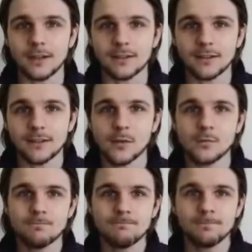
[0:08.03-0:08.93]
So,
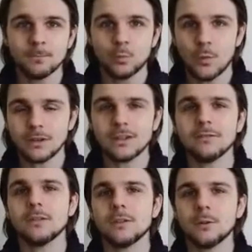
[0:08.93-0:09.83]
what
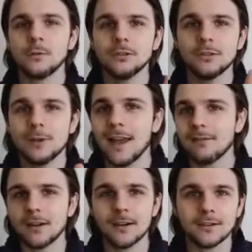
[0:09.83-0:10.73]
different tools do we have
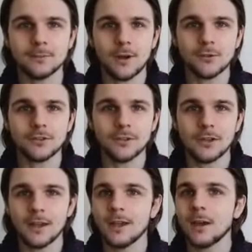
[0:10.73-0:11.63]
at our disposal
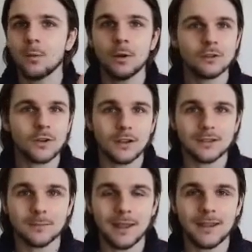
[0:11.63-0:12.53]
when trying
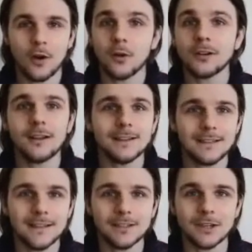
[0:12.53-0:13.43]
to make online
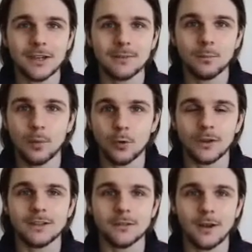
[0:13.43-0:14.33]
teaching more
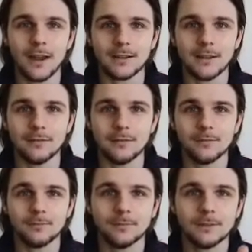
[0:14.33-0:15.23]
interactive?
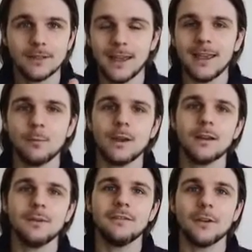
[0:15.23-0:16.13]
Today we're going to
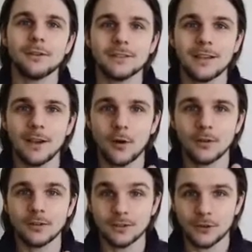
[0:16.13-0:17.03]
be focusing
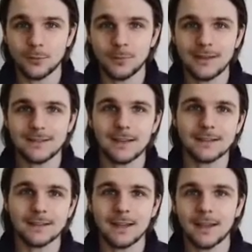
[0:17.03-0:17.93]
on Zoom
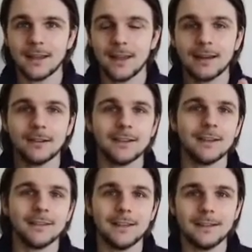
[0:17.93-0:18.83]
meetings and looking
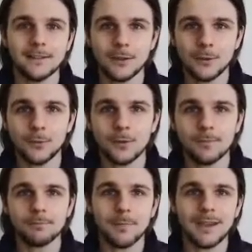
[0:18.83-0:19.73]
at the two
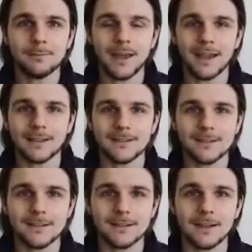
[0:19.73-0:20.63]
main
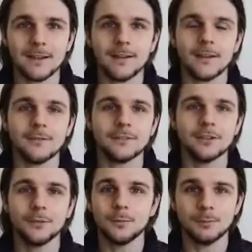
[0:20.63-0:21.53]
packages of
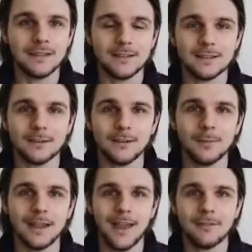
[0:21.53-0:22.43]
Zoom meetings that you
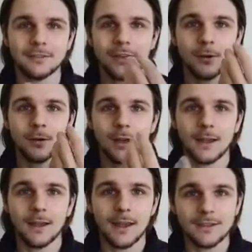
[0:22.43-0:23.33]
may have. So
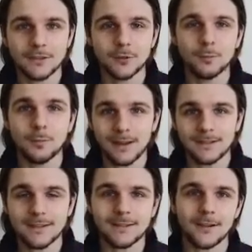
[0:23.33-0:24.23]
a Zoom
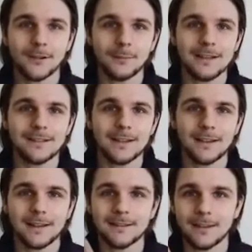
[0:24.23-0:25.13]
basic style meeting
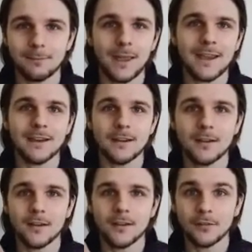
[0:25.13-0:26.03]
is the main
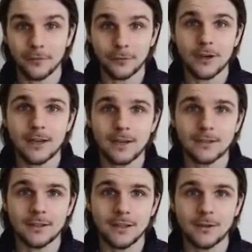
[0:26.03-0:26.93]
free
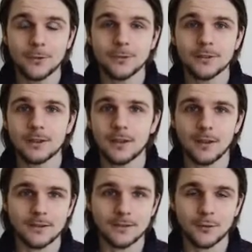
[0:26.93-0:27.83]
to use
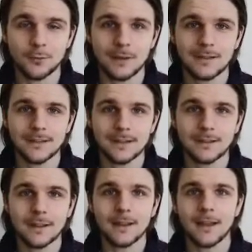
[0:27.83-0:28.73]
Zoom meeting,
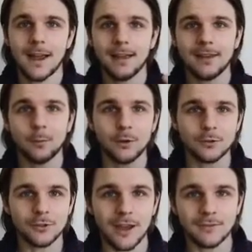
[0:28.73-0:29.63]
and then we
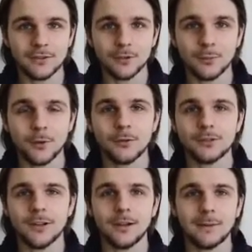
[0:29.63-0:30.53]
also have Zoom Pro
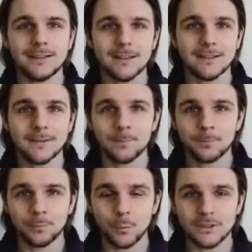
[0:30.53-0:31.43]
style meetings,
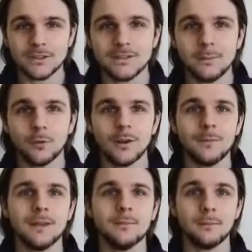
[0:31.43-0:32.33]
which is the
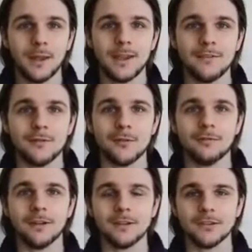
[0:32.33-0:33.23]
premium paid for
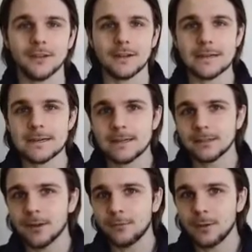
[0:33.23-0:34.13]
version.
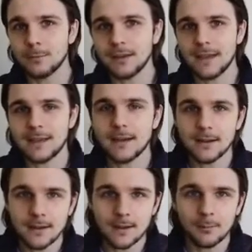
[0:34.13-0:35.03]
So if we begin
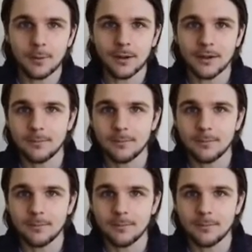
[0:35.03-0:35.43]
by